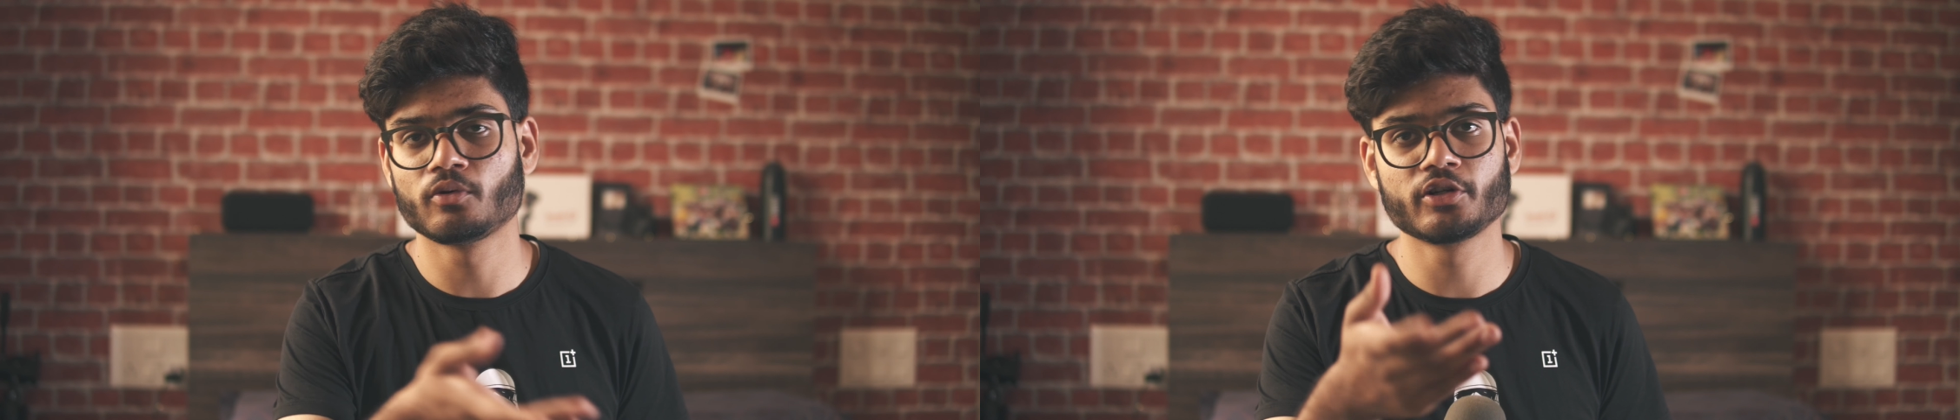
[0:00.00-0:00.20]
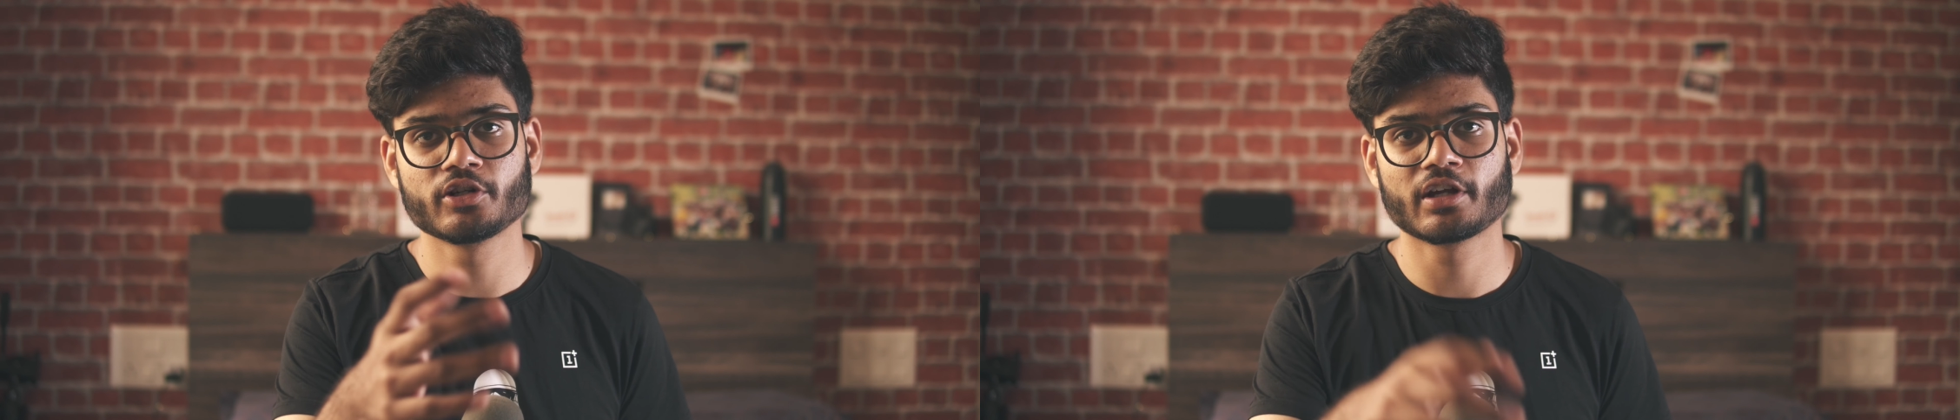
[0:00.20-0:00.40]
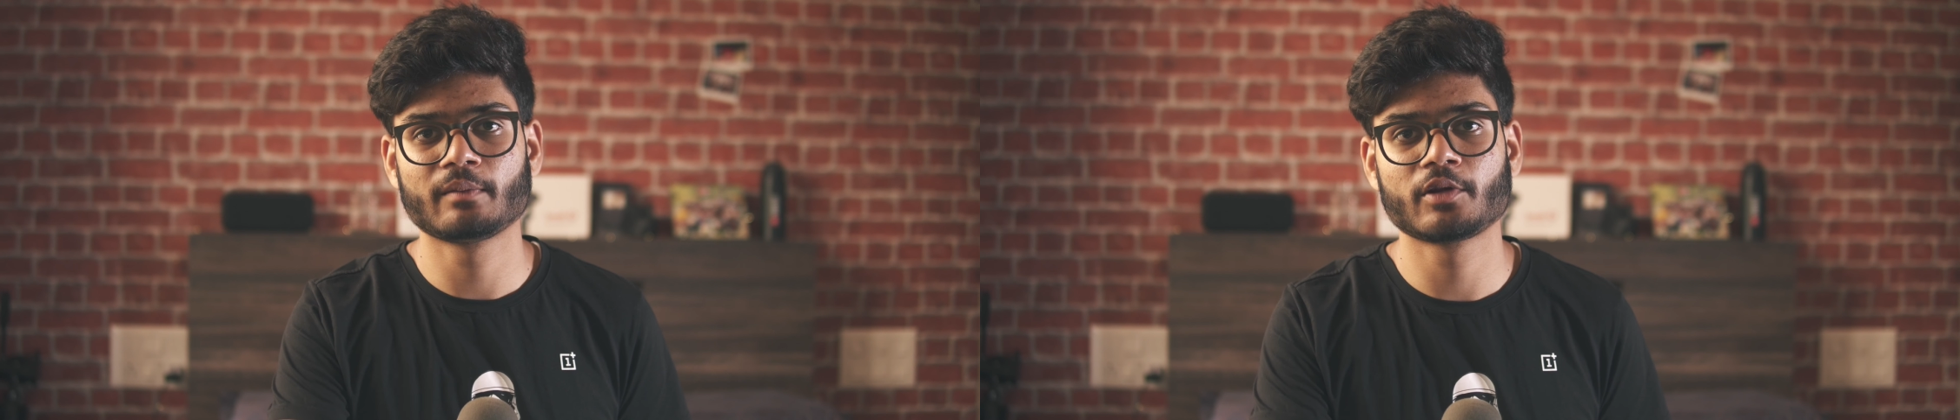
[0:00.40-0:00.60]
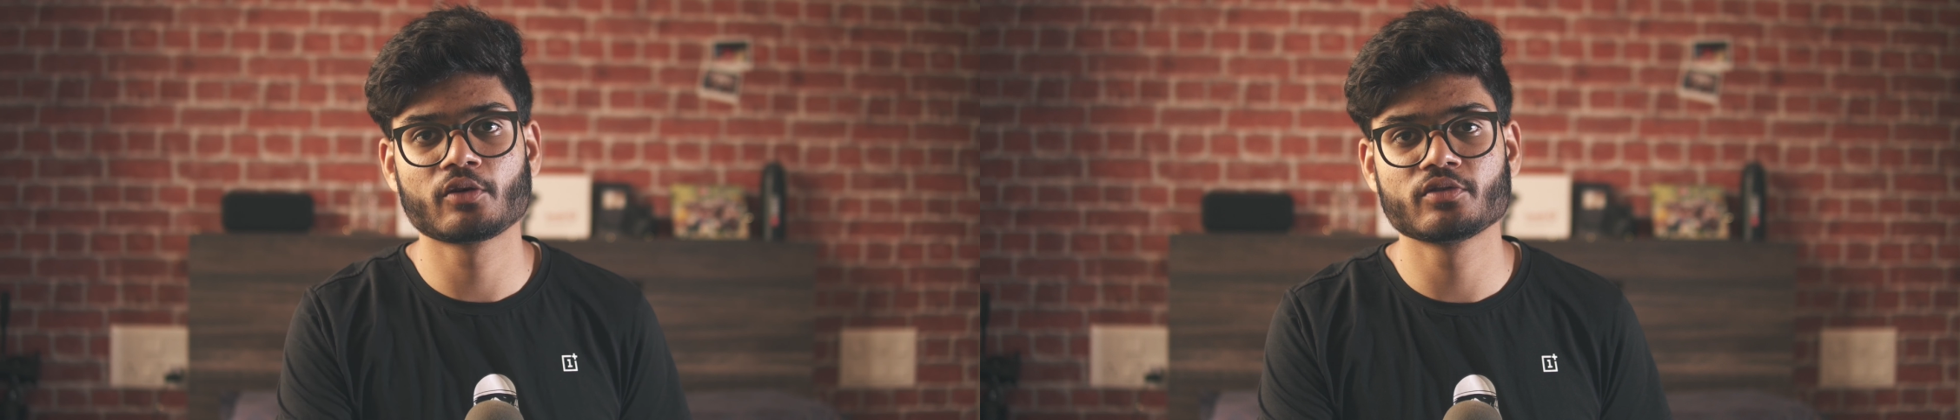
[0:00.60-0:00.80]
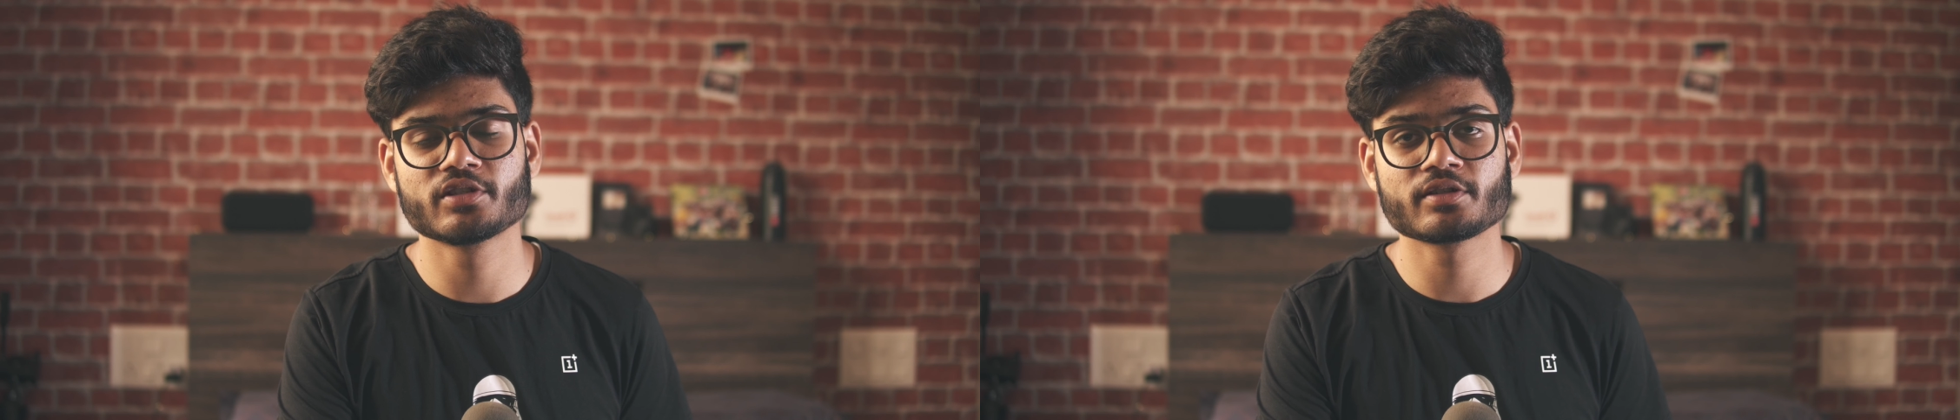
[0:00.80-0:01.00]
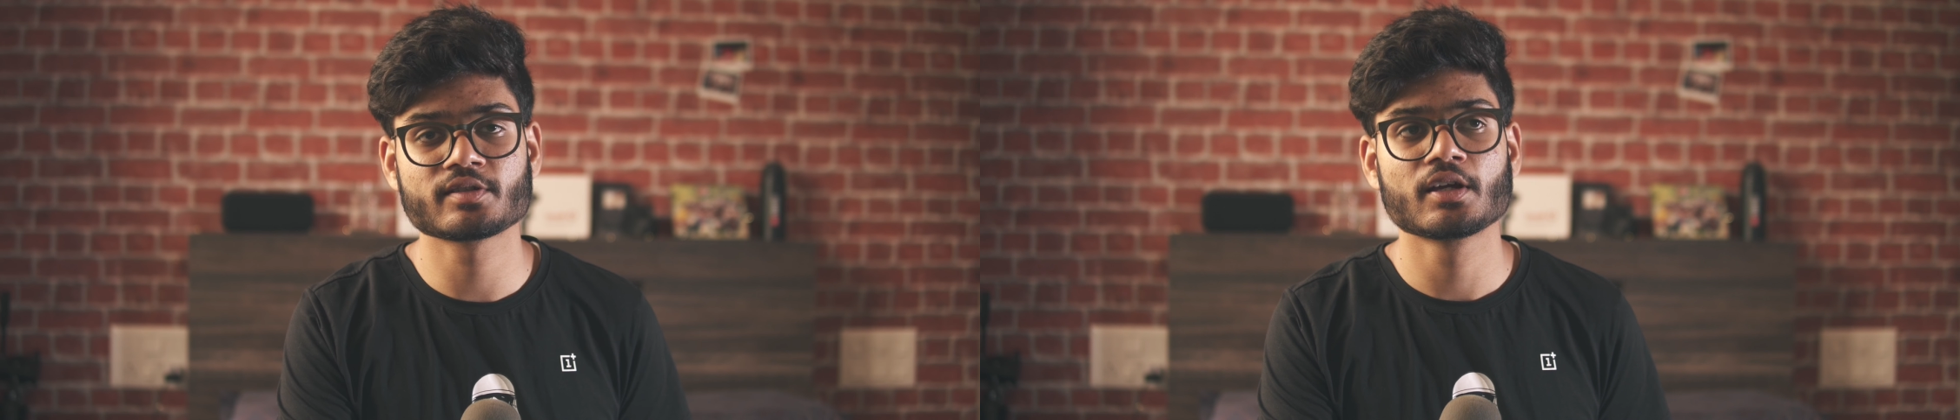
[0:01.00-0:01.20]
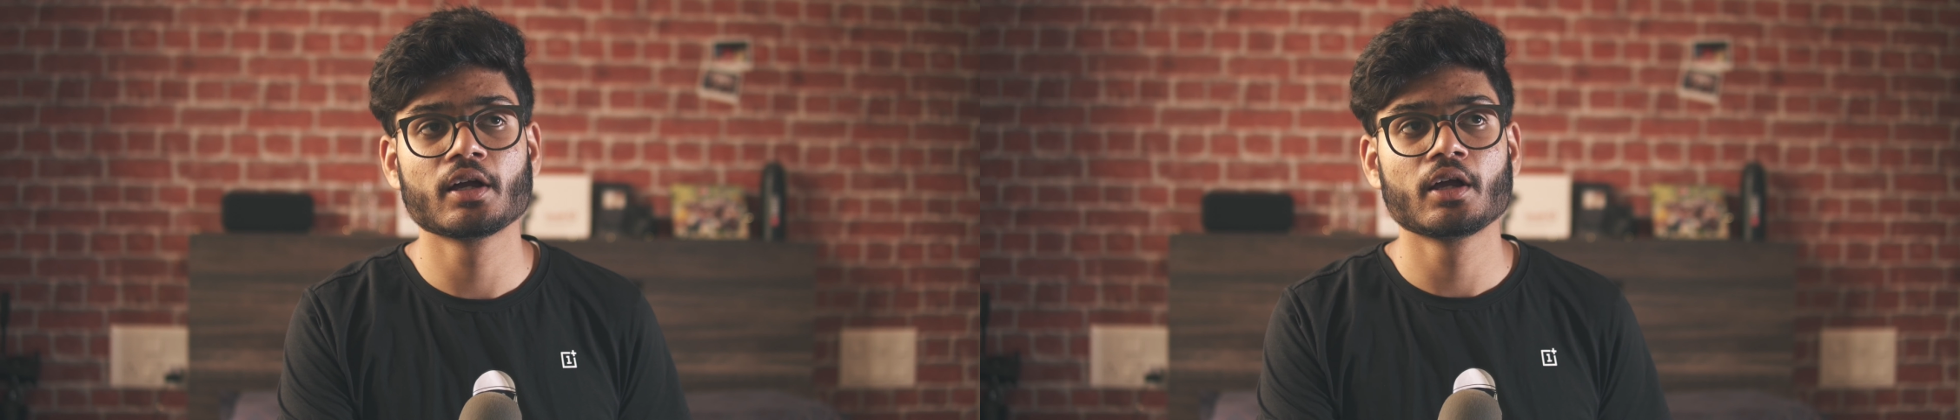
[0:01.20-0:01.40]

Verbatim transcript: port your camera uses.